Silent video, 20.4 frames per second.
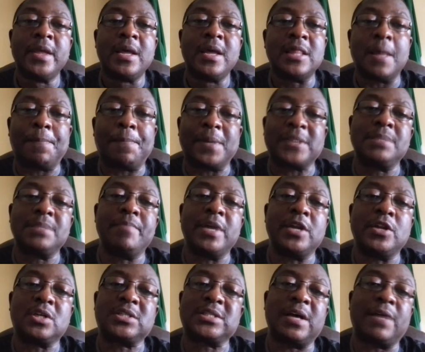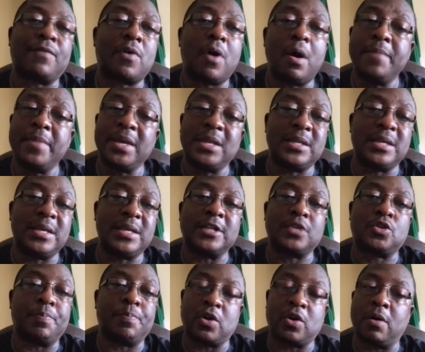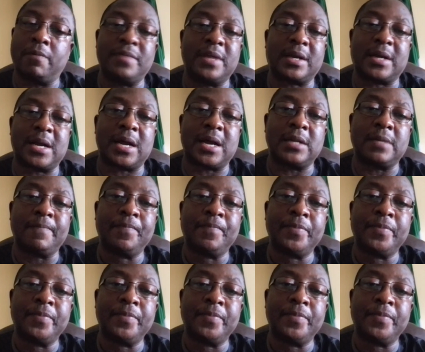The person may not have come in yet to pick up the card.